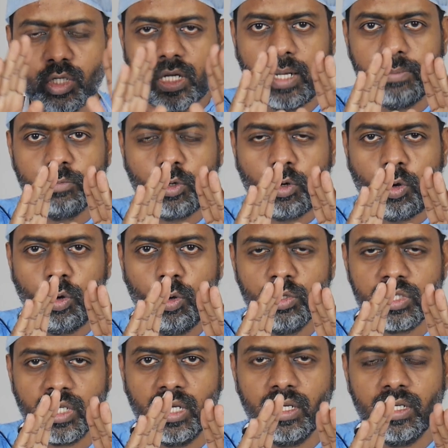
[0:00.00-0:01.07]
come
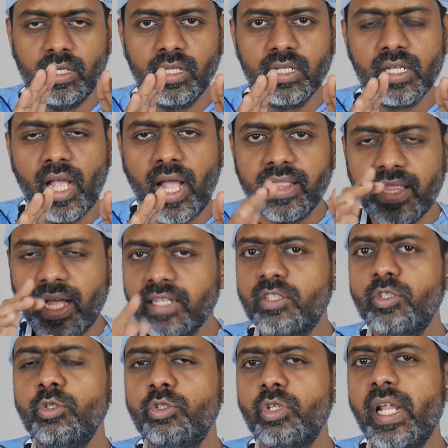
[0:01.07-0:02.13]
closer, and that's
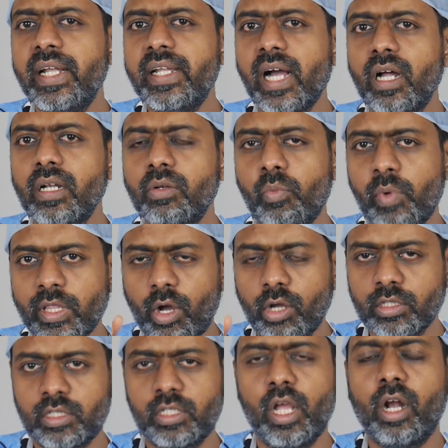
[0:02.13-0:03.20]
usually done with
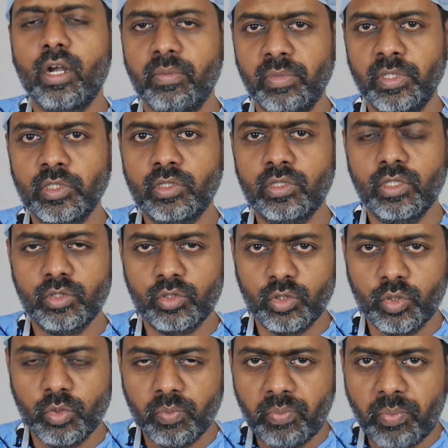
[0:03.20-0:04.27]
osteotomies. So
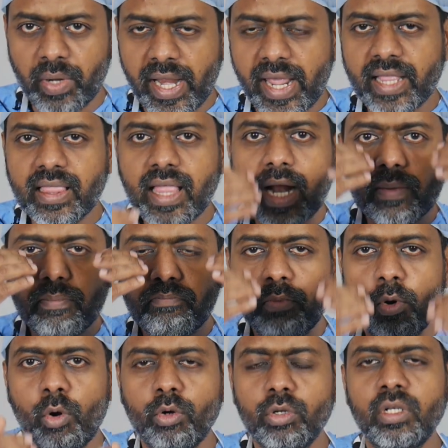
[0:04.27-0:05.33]
you break that
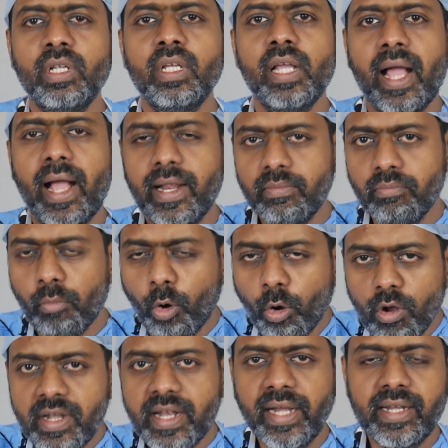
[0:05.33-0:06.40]
bone and
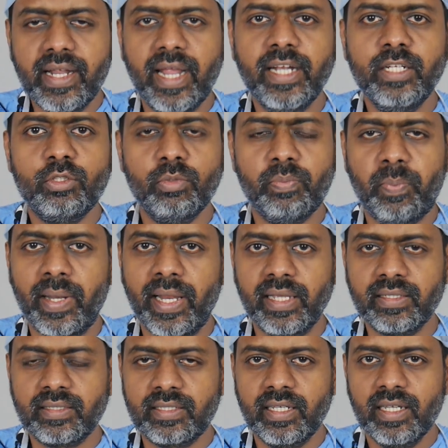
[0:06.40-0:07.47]
mold it into
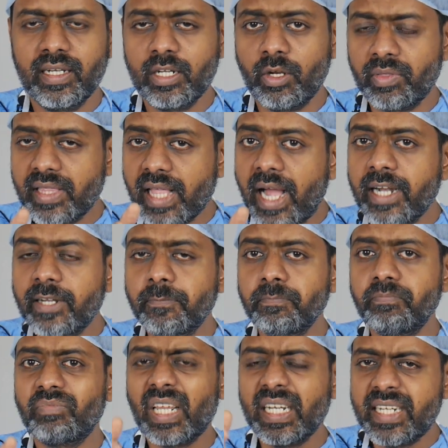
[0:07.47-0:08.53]
place. Now
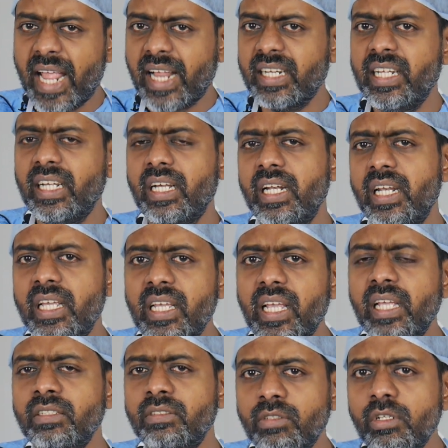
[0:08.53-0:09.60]
that technically
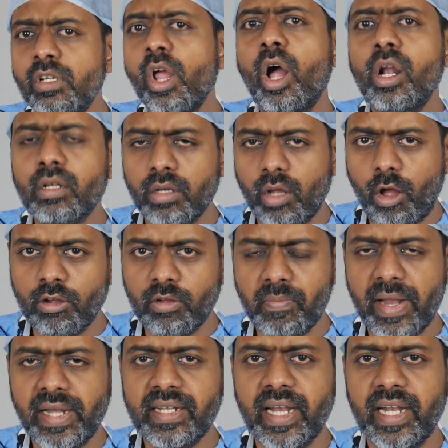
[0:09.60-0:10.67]
is not
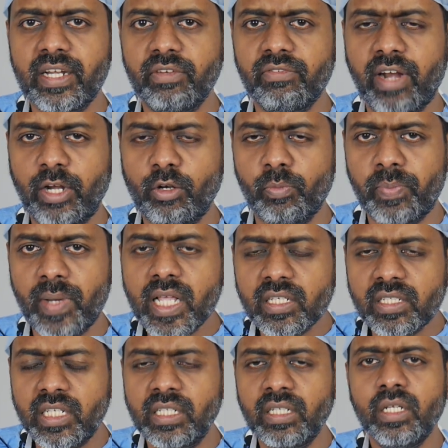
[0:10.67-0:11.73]
augmentative
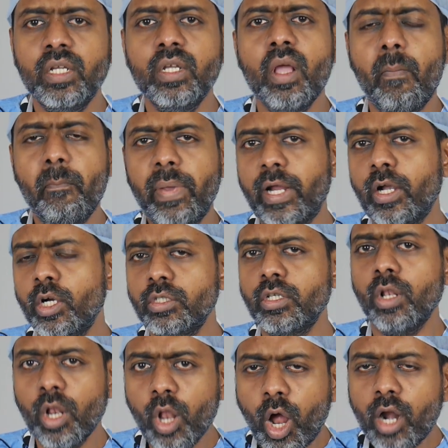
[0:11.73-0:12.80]
rhinoplasty because a
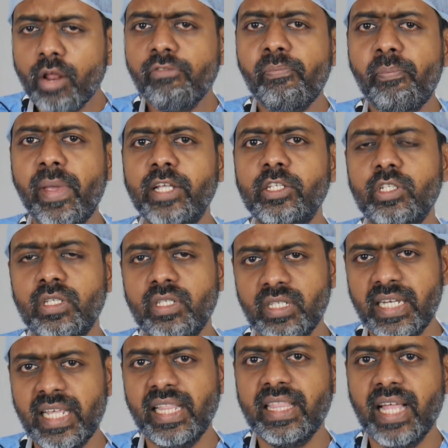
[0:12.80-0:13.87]
lot of patients
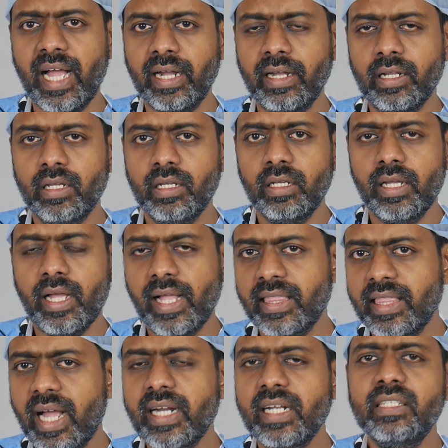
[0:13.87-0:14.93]
need that. And
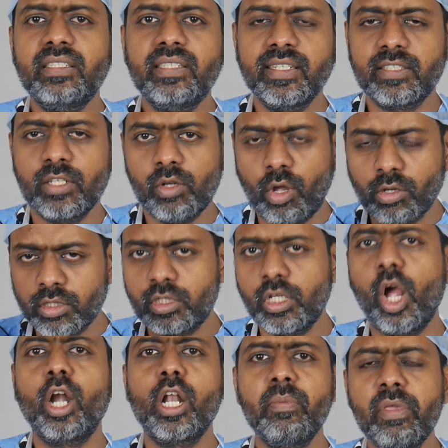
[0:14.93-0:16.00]
that is just an
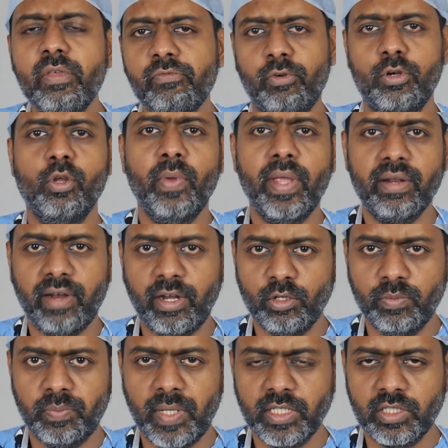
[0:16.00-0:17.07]
osteotomy for doing
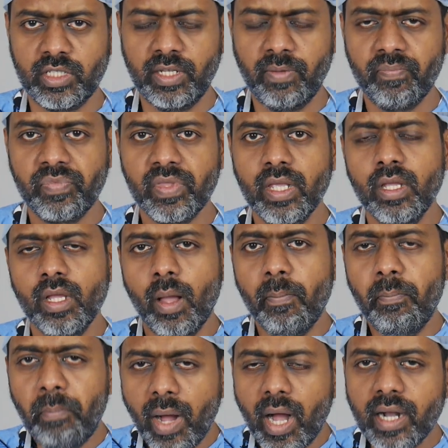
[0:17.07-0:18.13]
rhinoplasty.
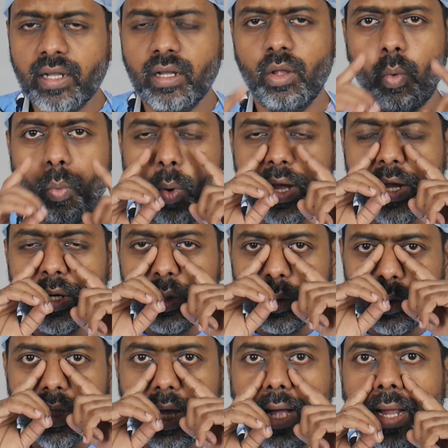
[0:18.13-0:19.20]
But when you do
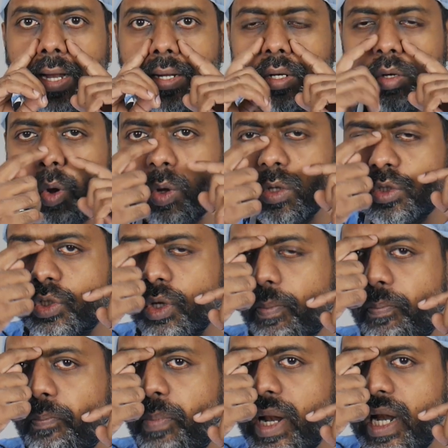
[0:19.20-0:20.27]
that and also
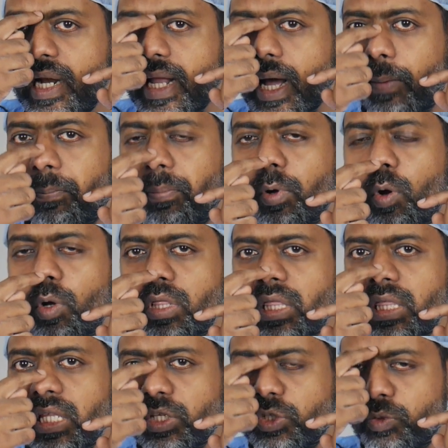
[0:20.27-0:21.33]
build up on
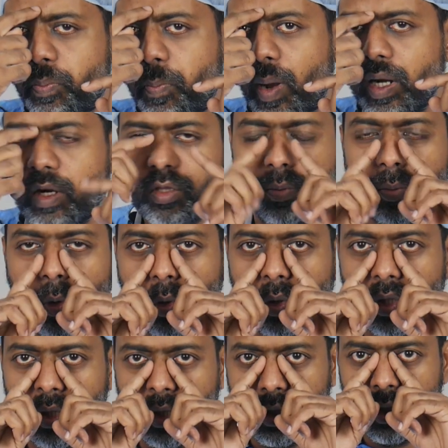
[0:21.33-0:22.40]
this part of the
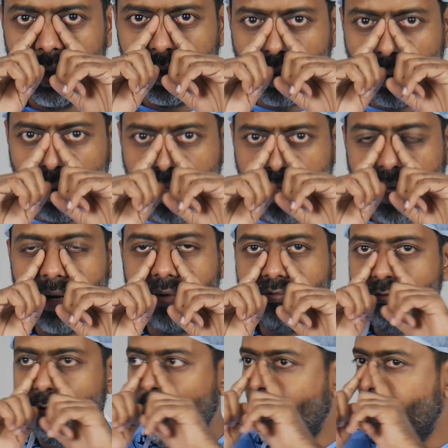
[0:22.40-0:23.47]
bone, so you want to get it
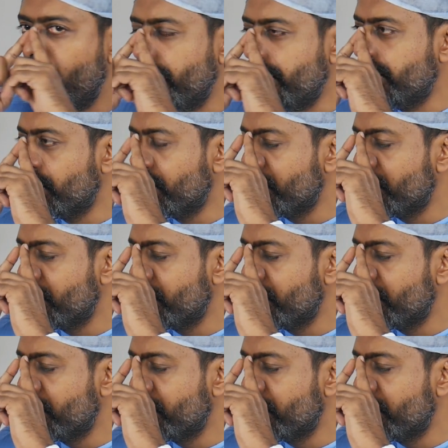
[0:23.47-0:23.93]
forward,